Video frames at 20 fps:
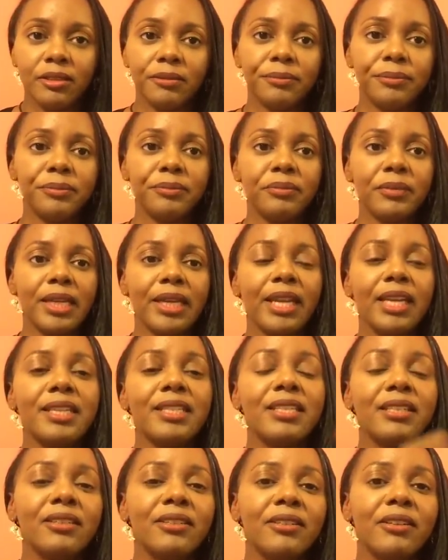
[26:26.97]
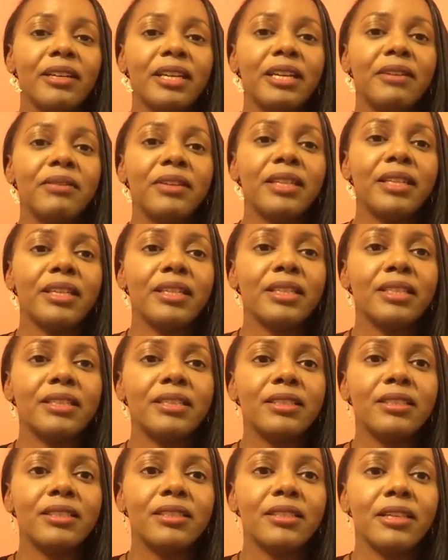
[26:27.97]
I can't tell y'all everything that
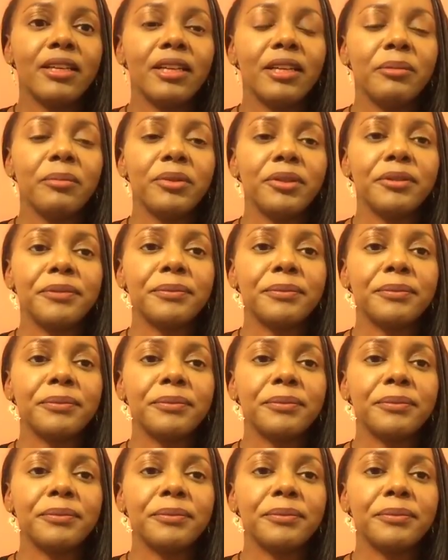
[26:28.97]
she said, but